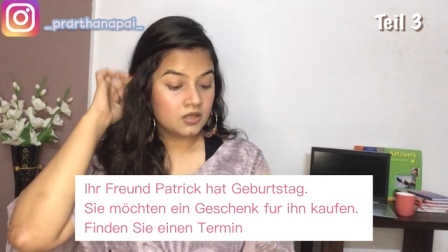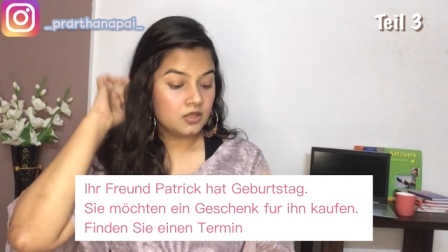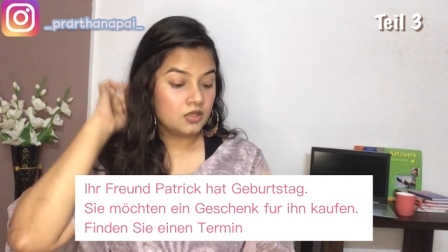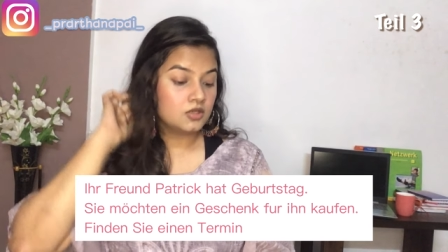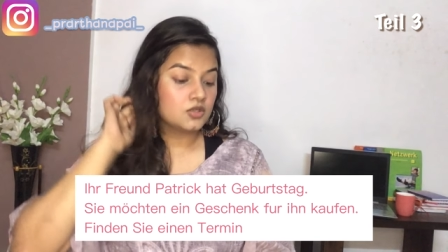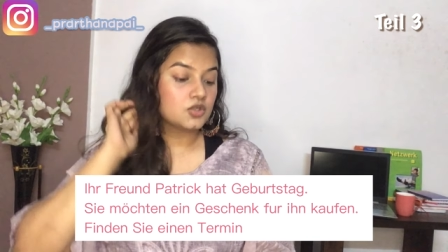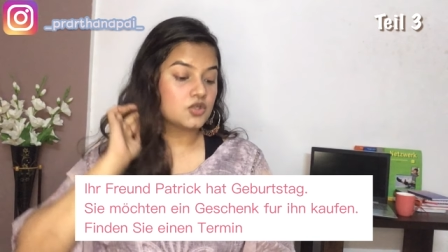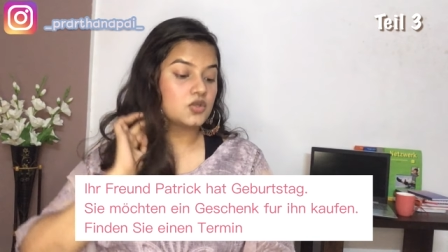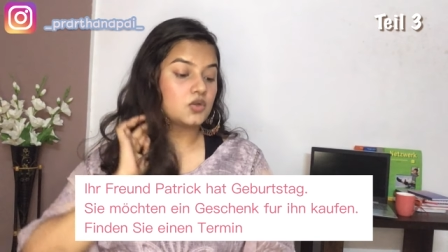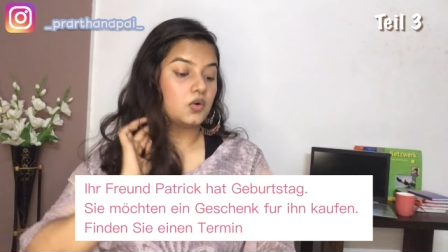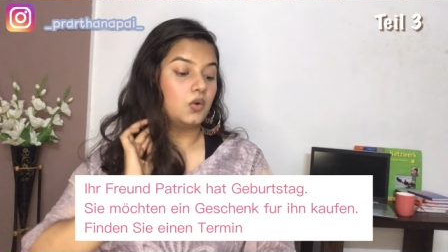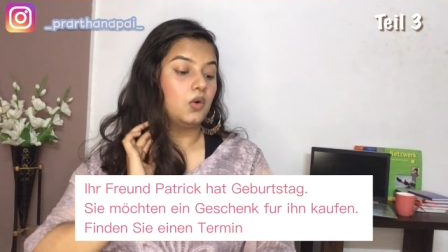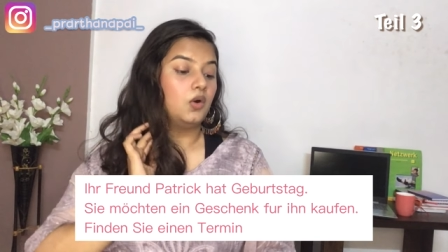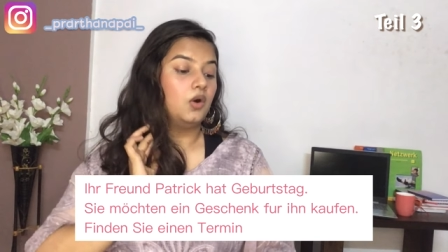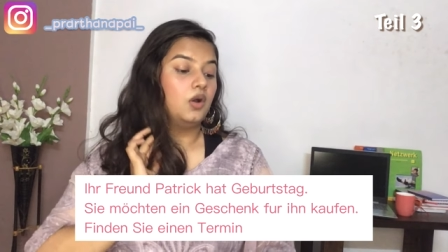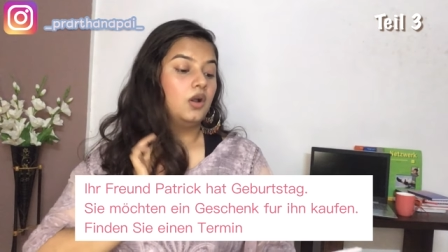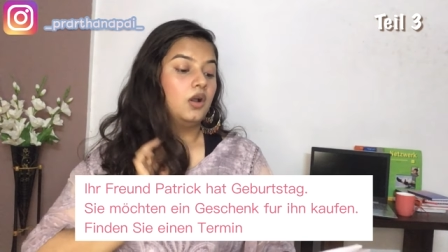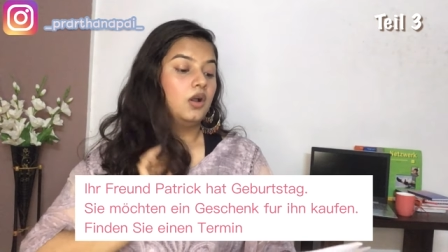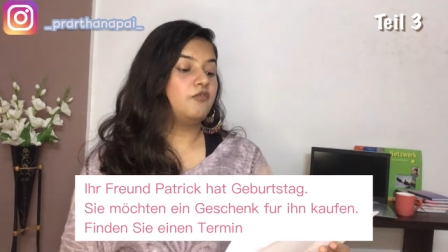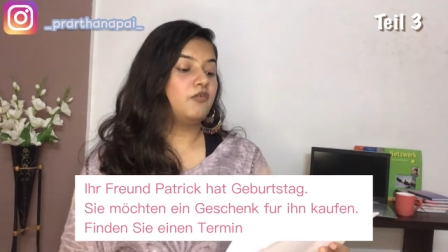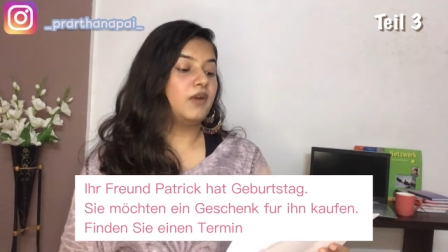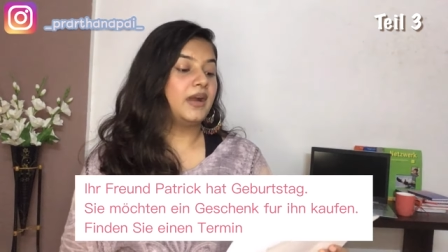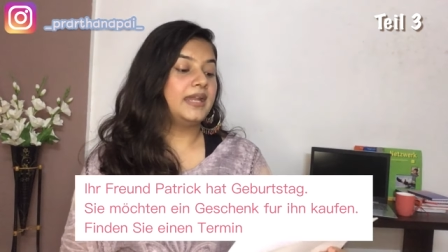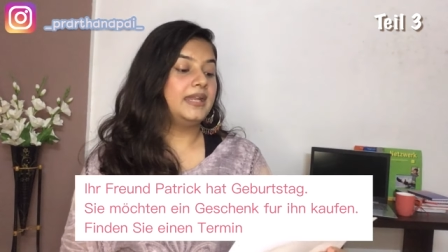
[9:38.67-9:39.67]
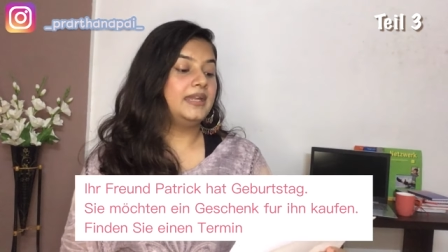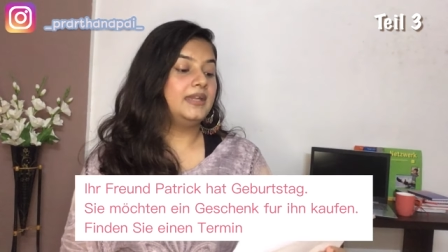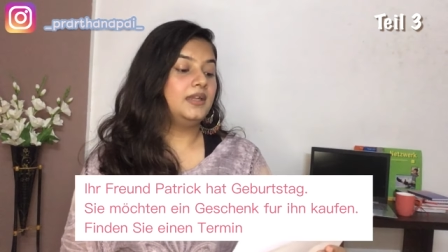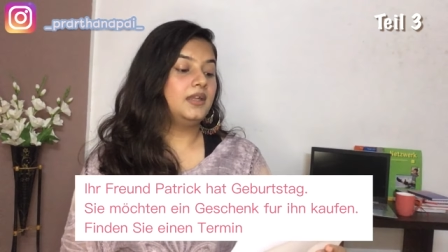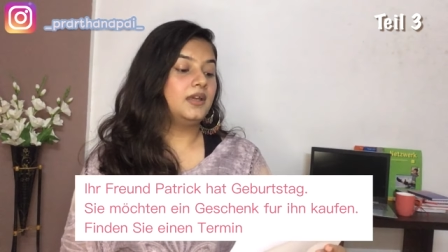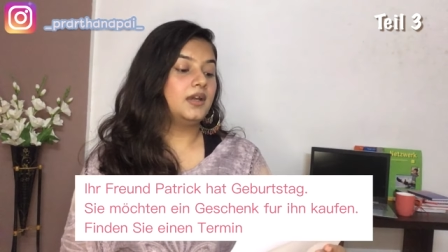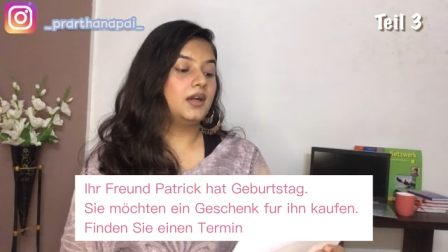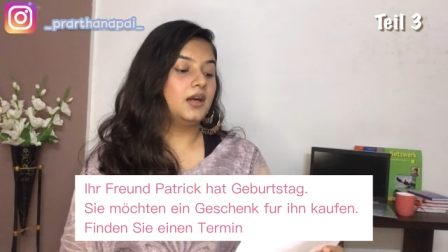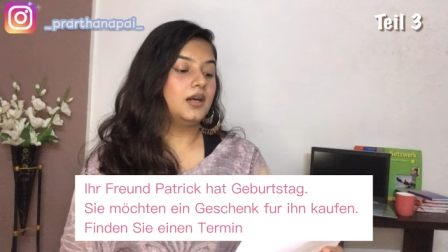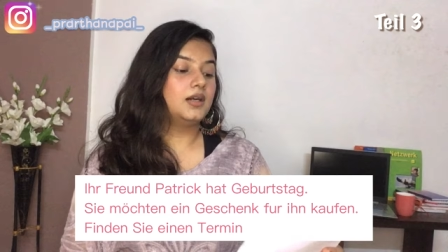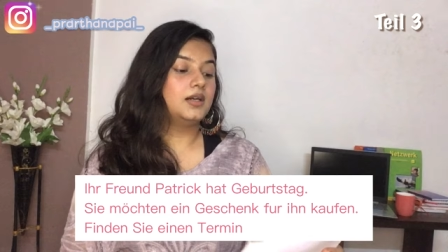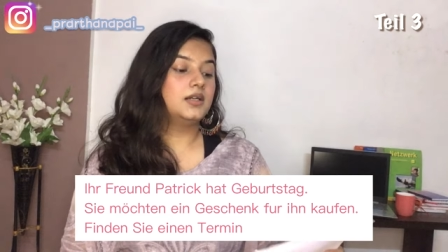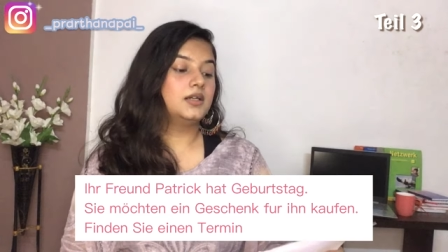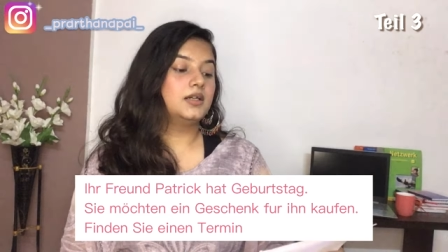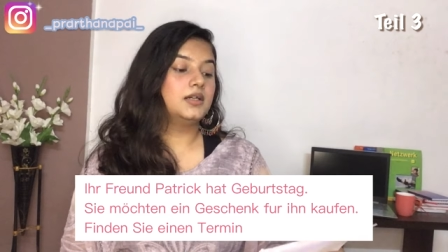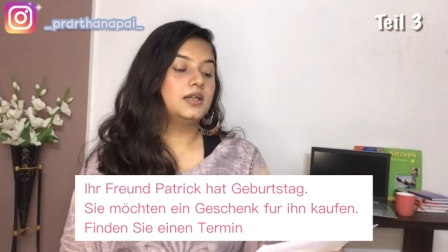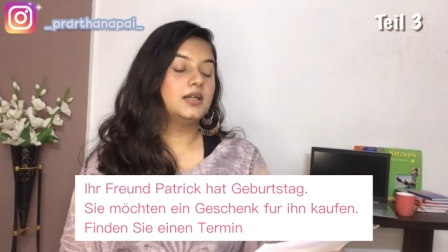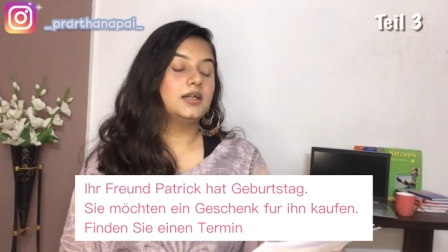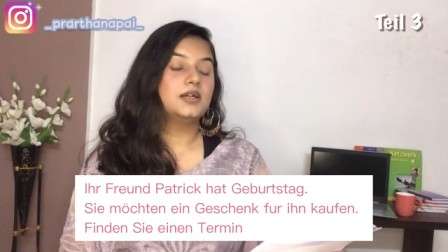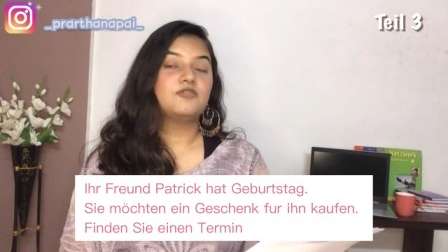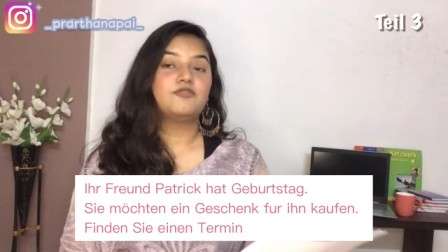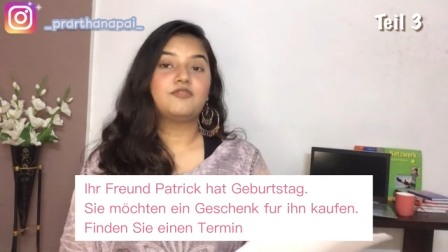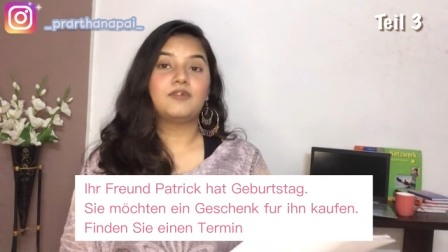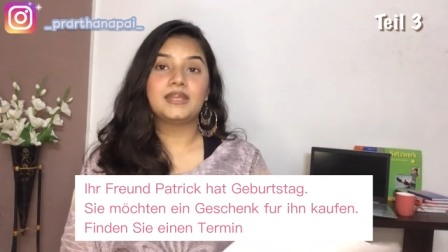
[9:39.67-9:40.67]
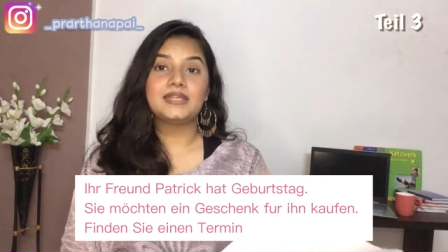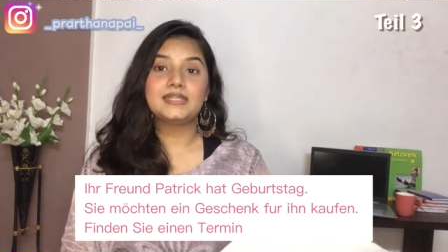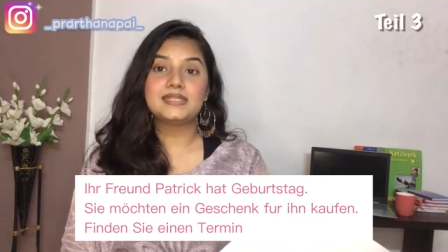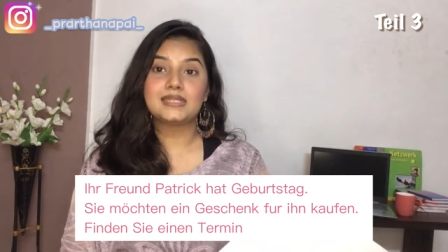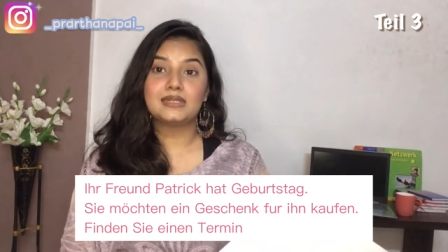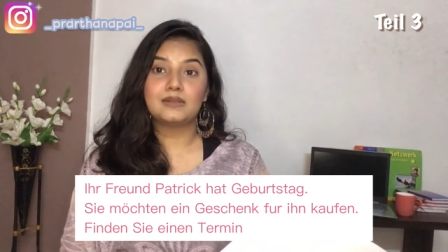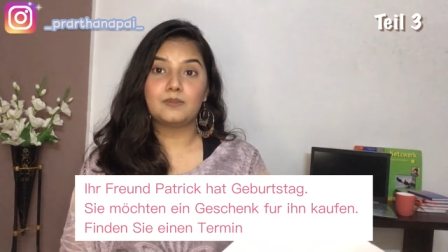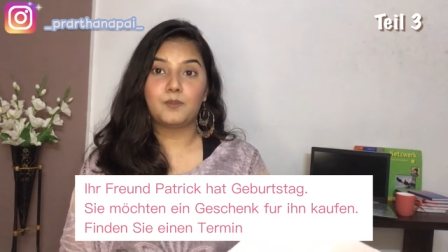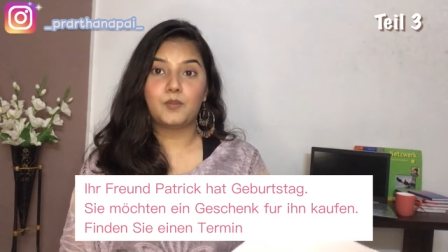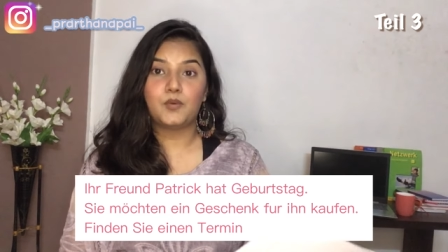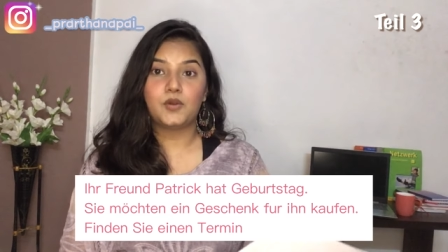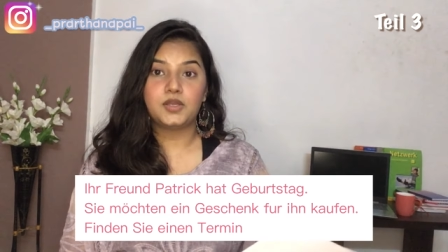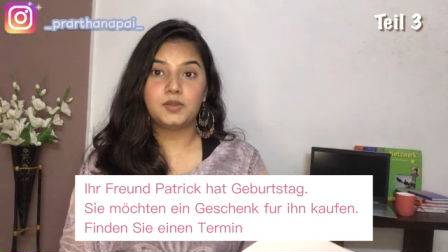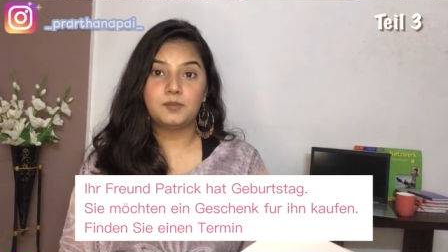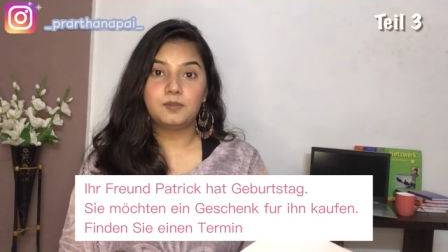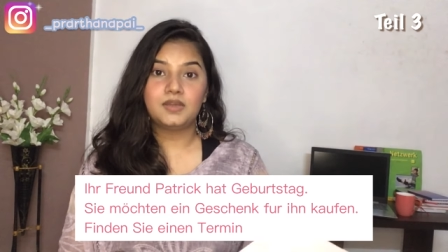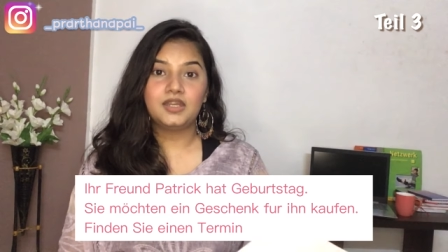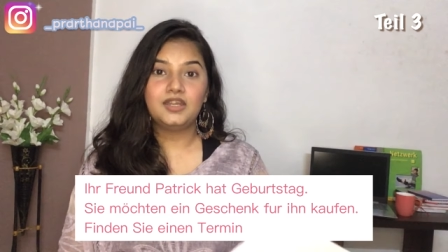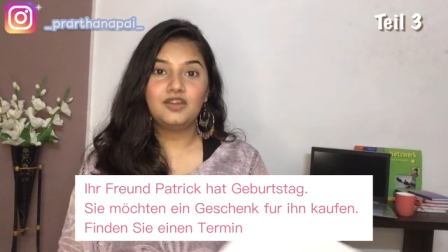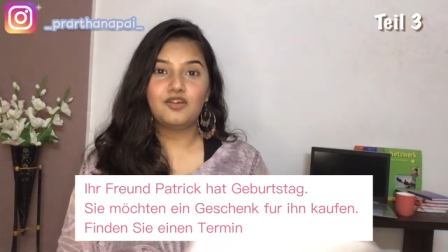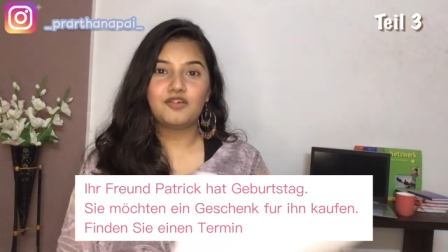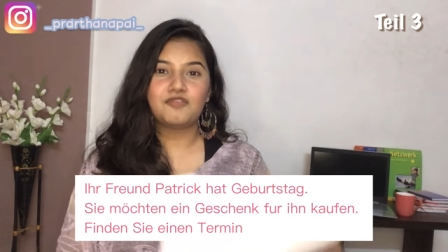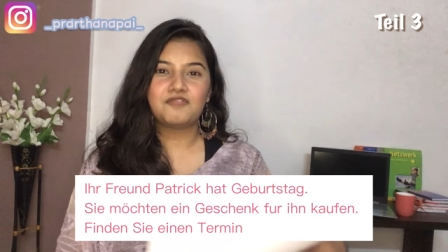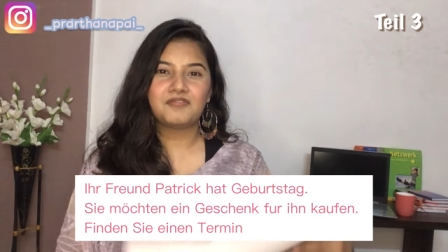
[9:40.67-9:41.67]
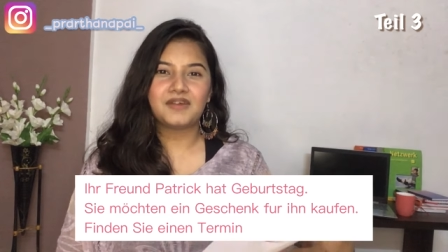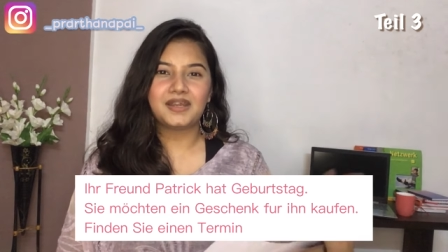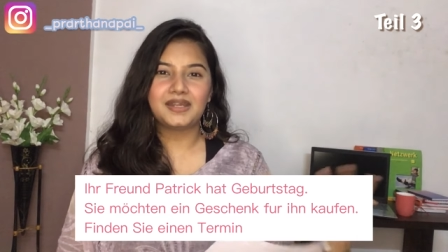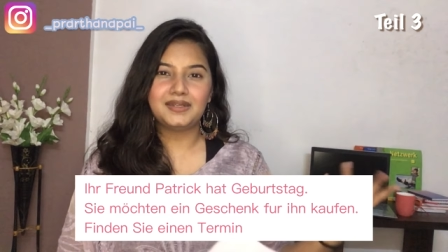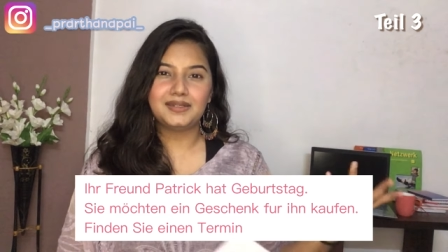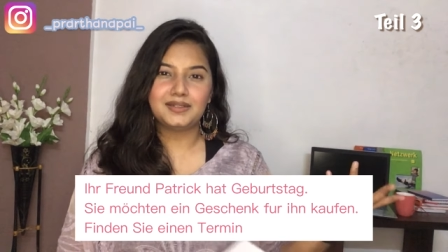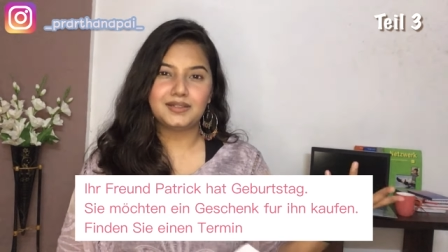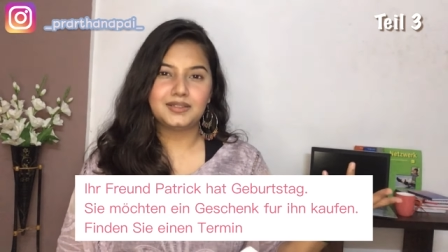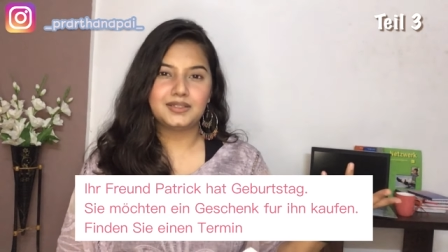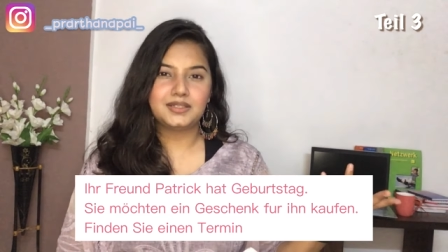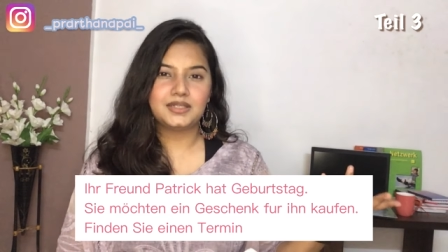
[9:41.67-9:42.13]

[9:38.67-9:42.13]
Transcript: So find a find an appointment or find a